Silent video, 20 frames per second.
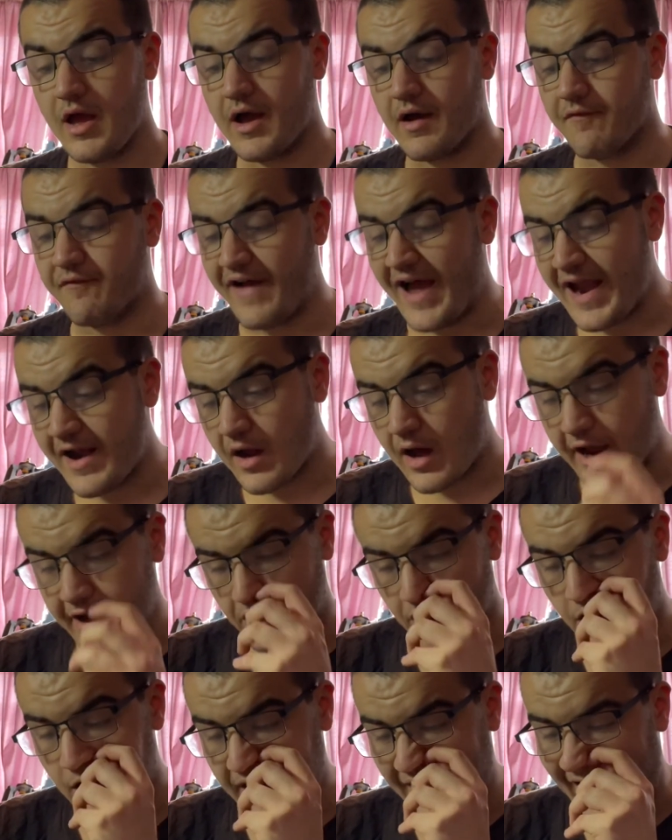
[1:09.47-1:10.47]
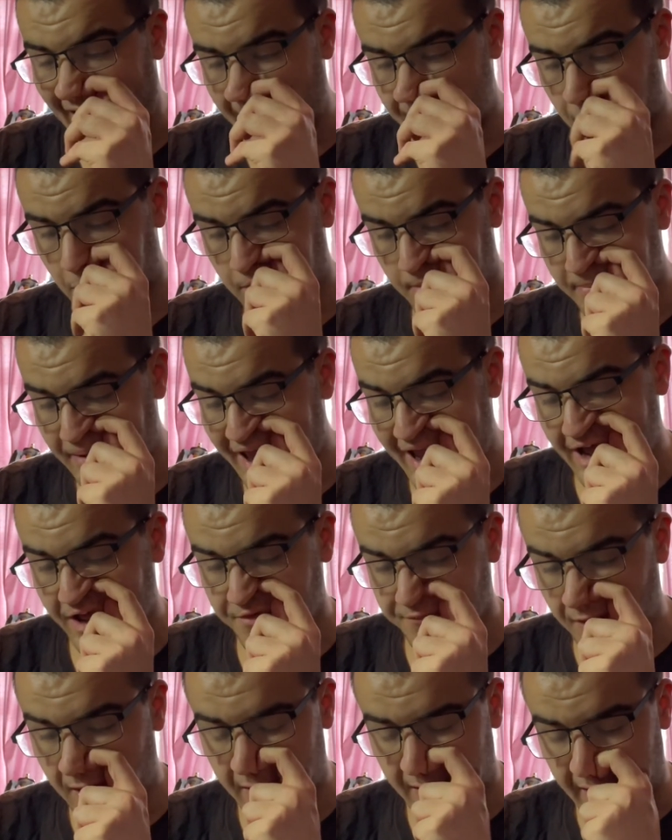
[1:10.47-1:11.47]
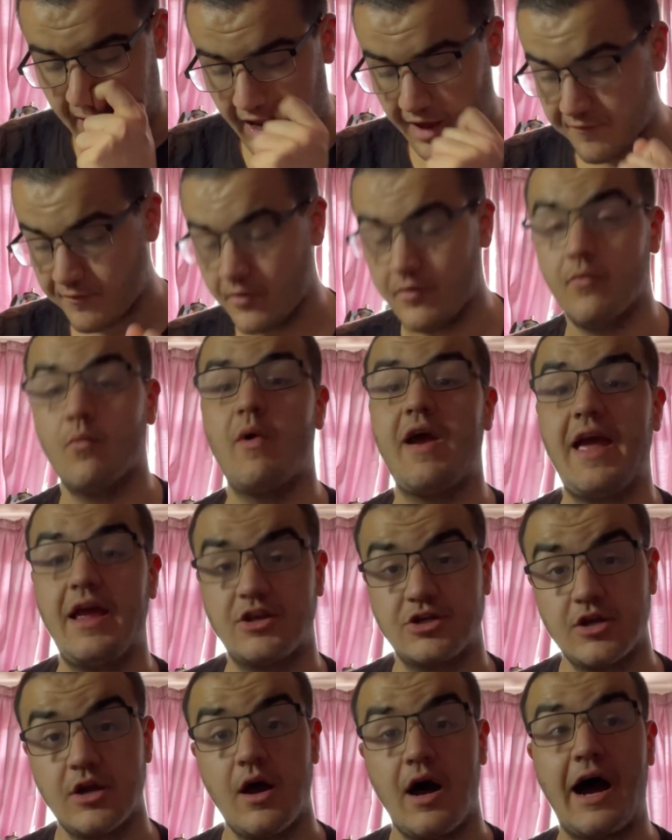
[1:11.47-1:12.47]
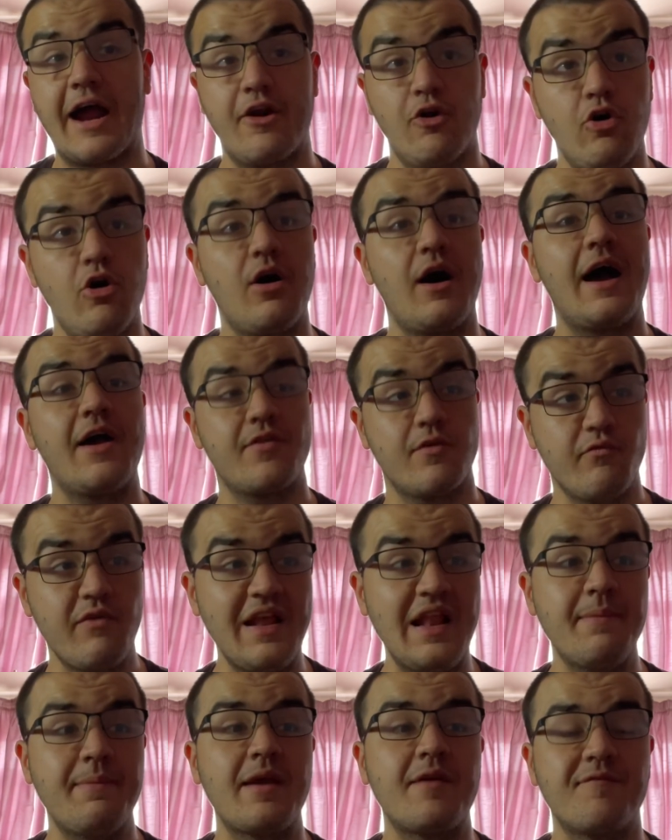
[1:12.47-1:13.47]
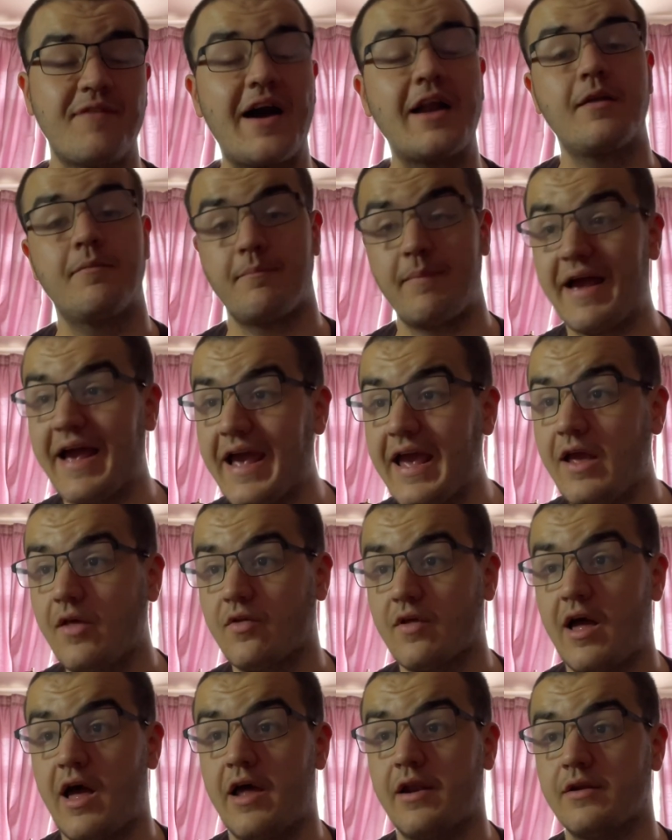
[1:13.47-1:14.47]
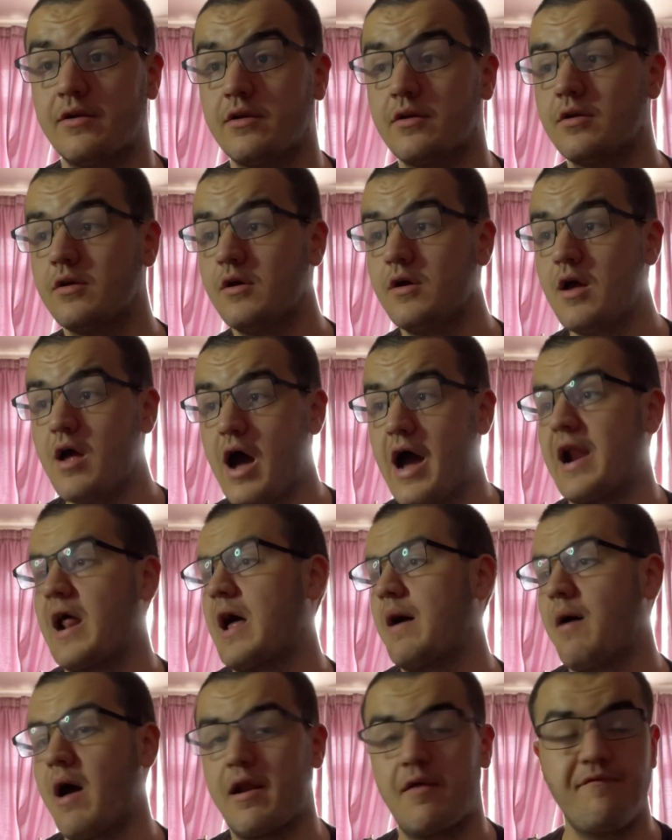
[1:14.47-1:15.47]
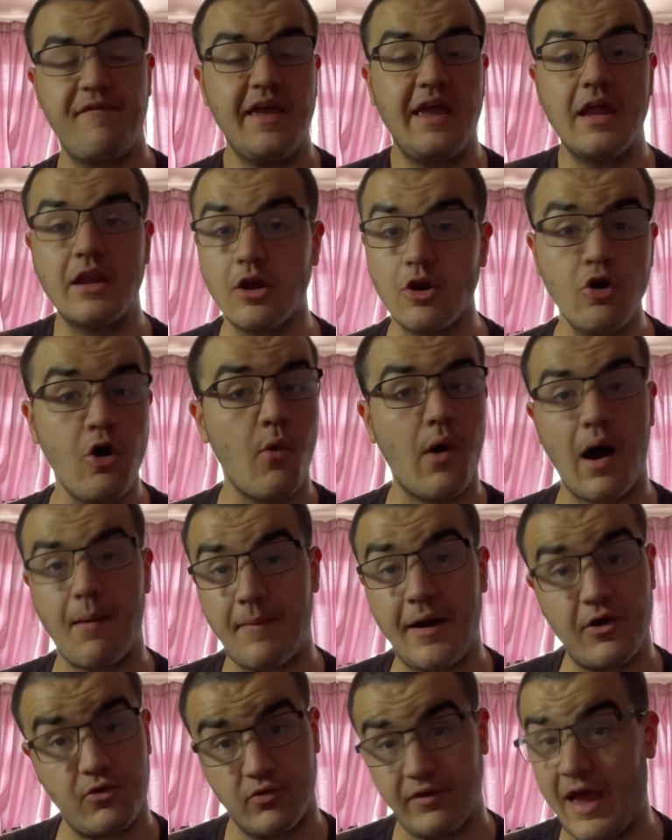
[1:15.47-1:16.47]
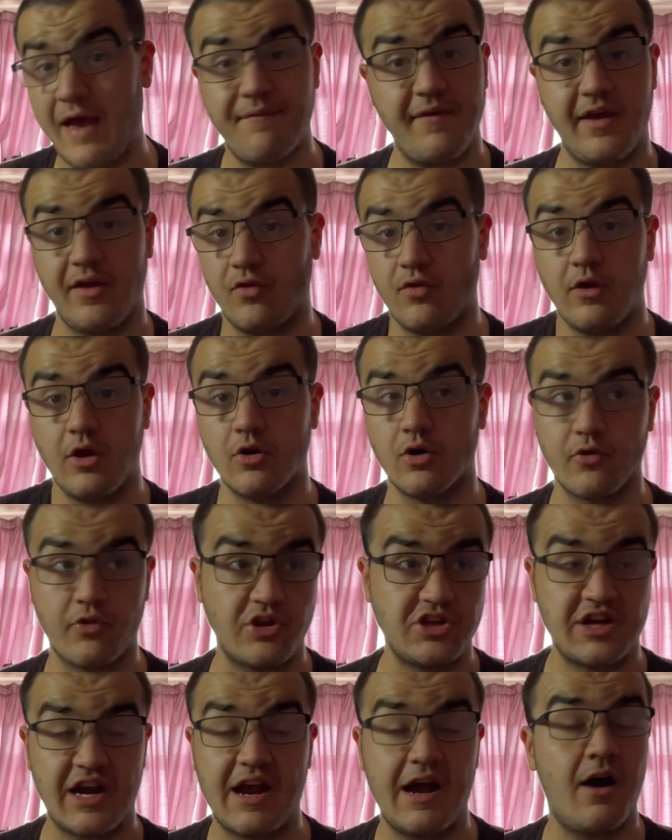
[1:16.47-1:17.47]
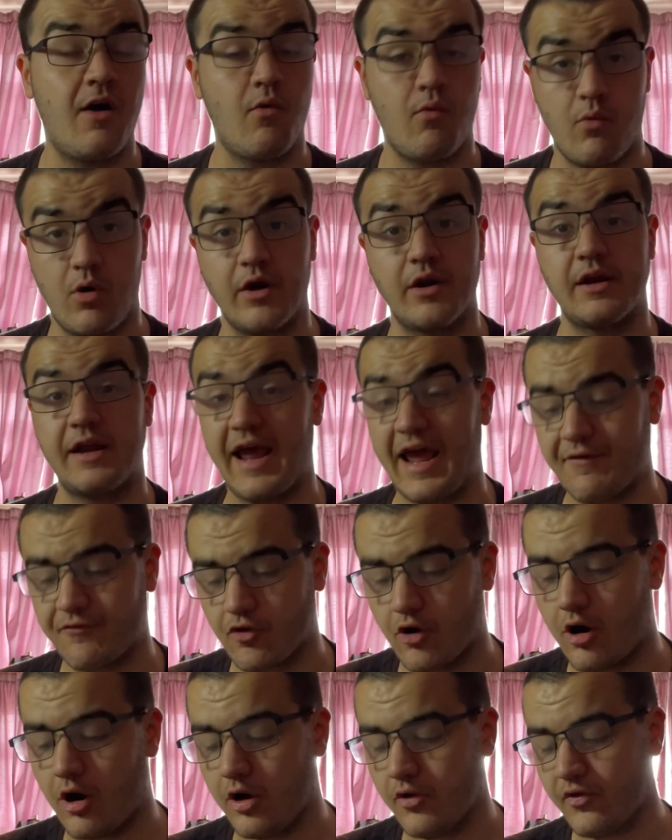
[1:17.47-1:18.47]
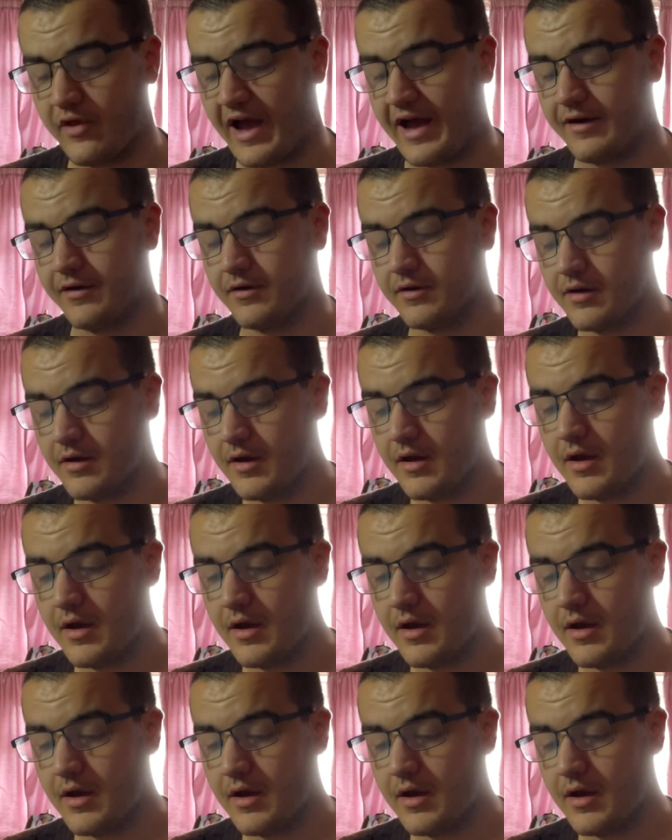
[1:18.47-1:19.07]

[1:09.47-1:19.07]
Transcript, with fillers: Then I got a game on PS5, which I know has a really big fan base, and, and, and I'm thinking, you know what, I might as well get this, you know, to check out one day, of course, and